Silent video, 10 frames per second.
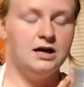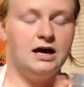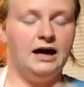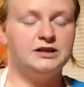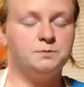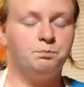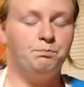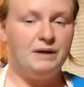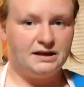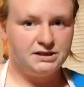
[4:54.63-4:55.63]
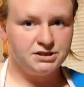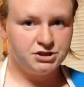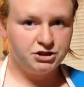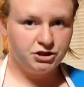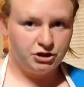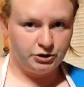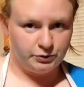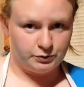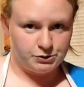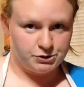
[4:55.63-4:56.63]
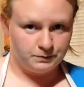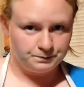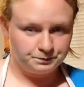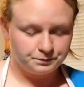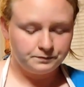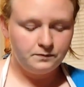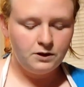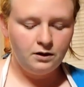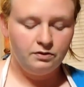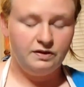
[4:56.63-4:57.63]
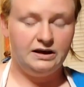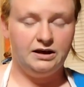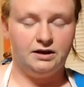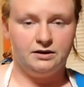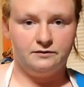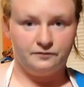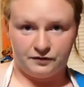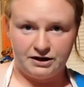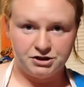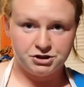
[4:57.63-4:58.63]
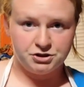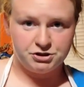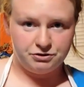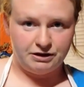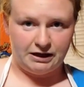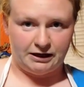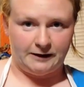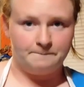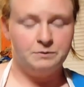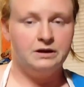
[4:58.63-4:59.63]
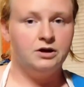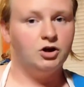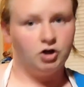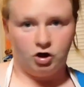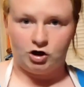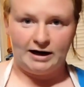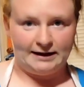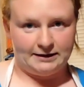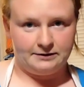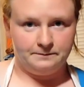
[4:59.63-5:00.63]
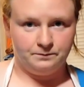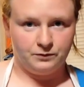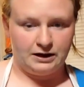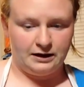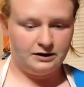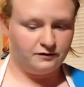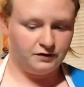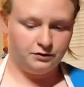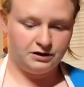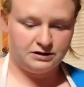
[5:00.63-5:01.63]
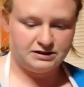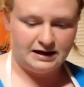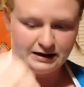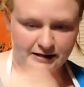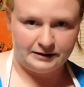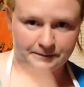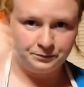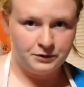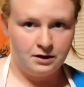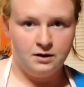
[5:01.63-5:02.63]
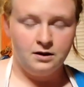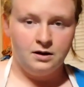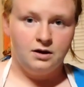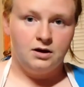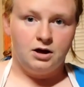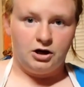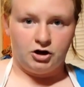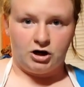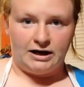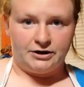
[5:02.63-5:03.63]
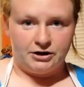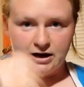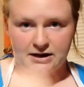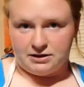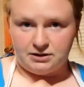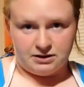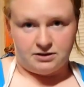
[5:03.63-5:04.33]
it's best to use the fresh zucchini grated. Okay, if you can take a grater and